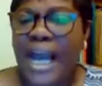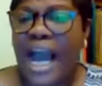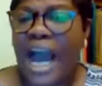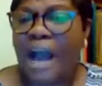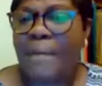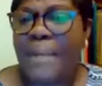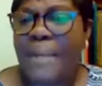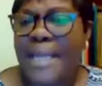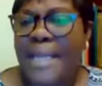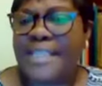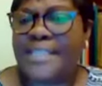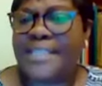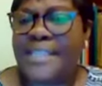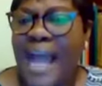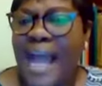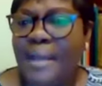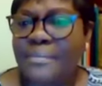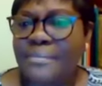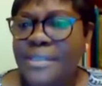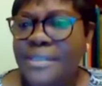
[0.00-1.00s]
How many
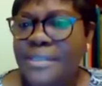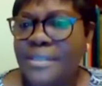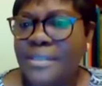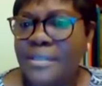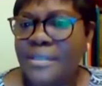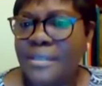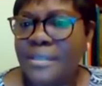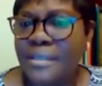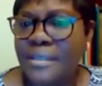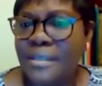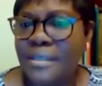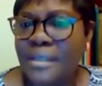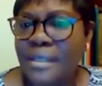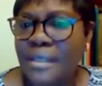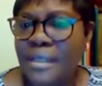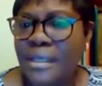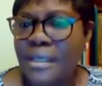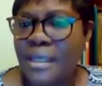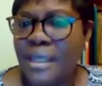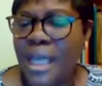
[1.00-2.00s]
times
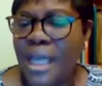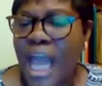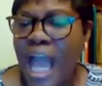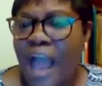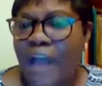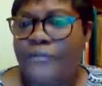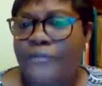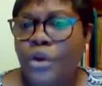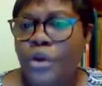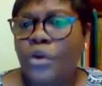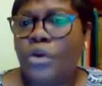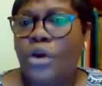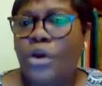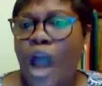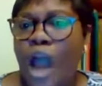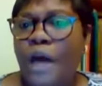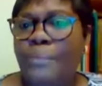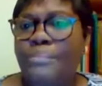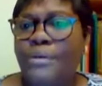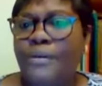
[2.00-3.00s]
have you
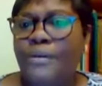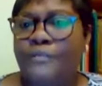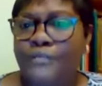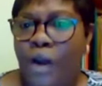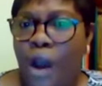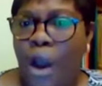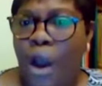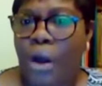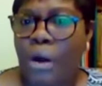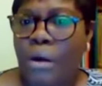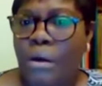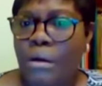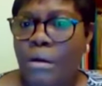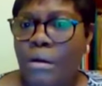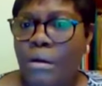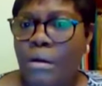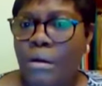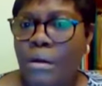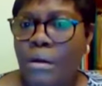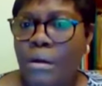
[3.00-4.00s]
gone before
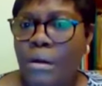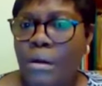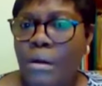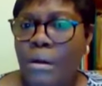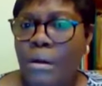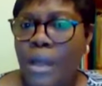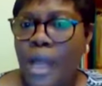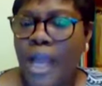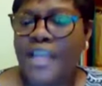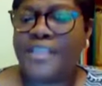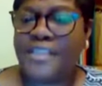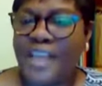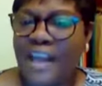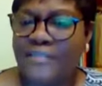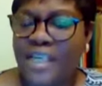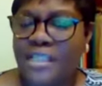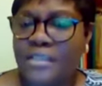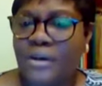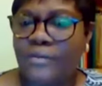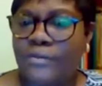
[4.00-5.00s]
a
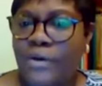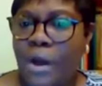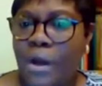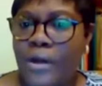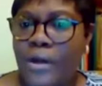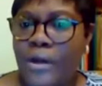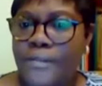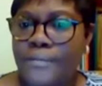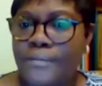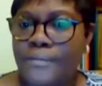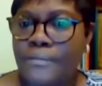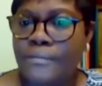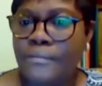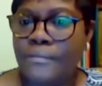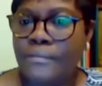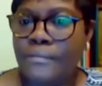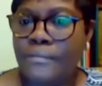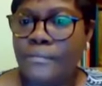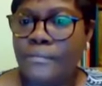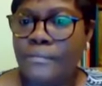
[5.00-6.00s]
servant of God
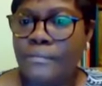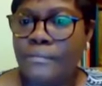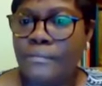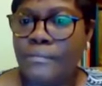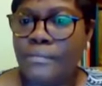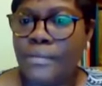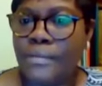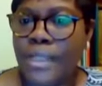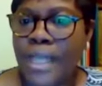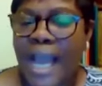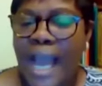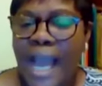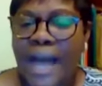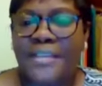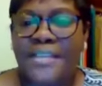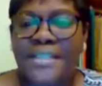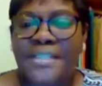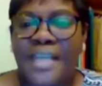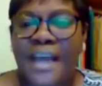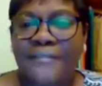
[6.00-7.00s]

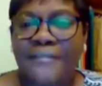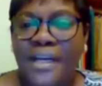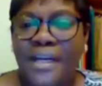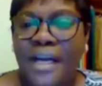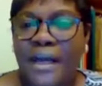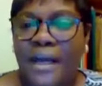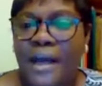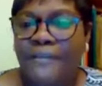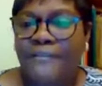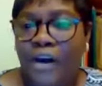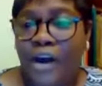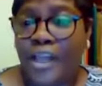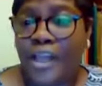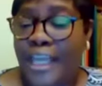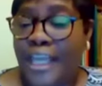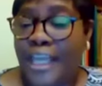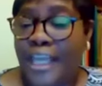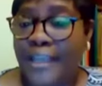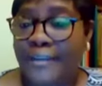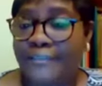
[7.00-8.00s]
and the servant for
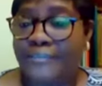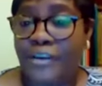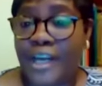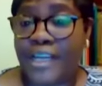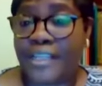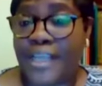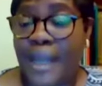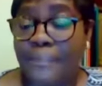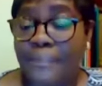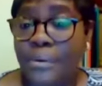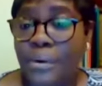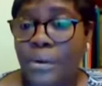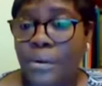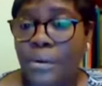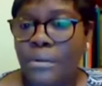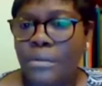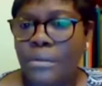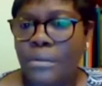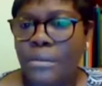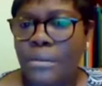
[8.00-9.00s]
healing, for example,
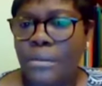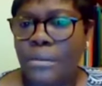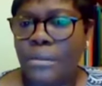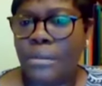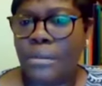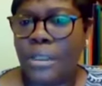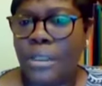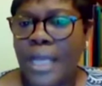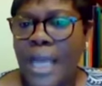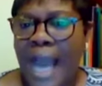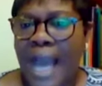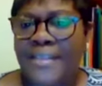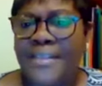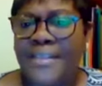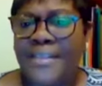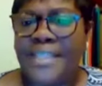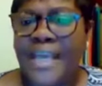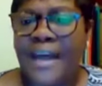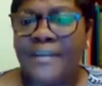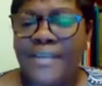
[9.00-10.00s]
and
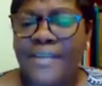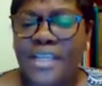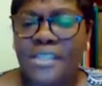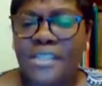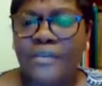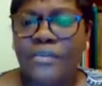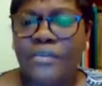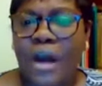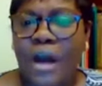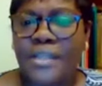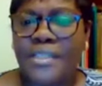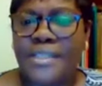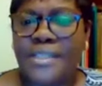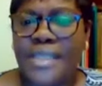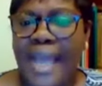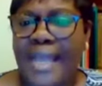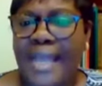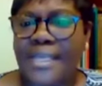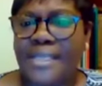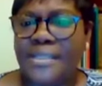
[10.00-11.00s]
the servant of God
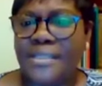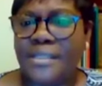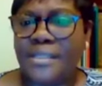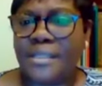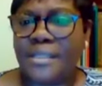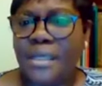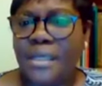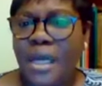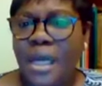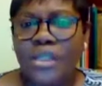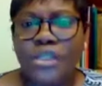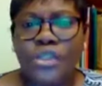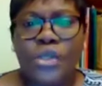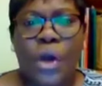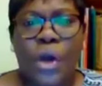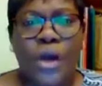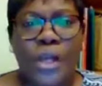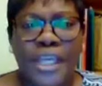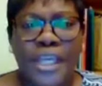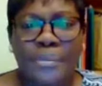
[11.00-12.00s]
says,
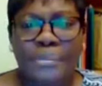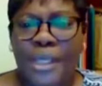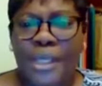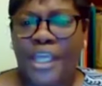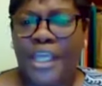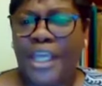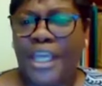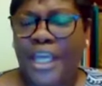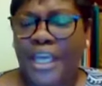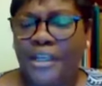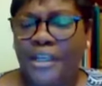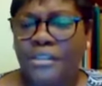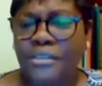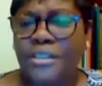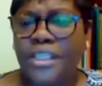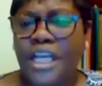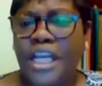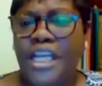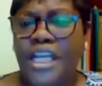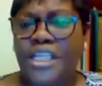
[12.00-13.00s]
Toyin, be
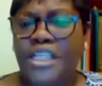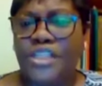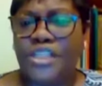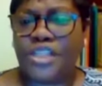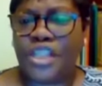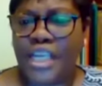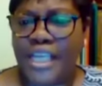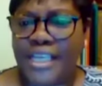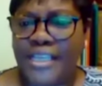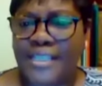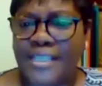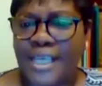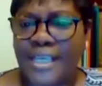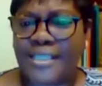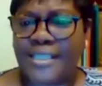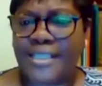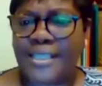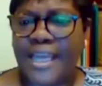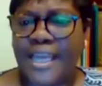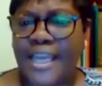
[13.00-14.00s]
healed in
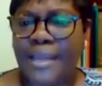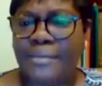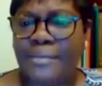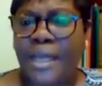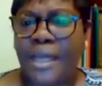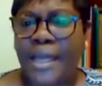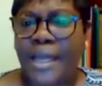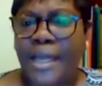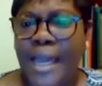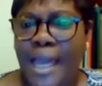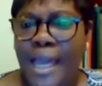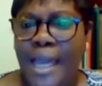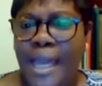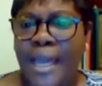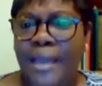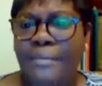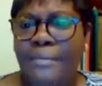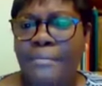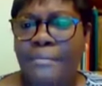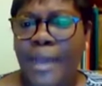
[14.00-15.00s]
Jesus' name.
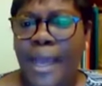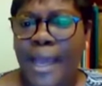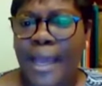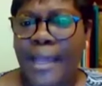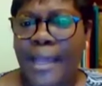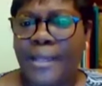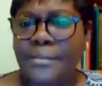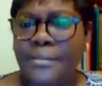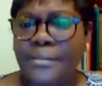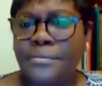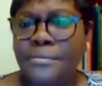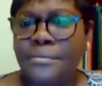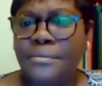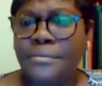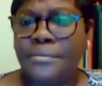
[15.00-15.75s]
Amen.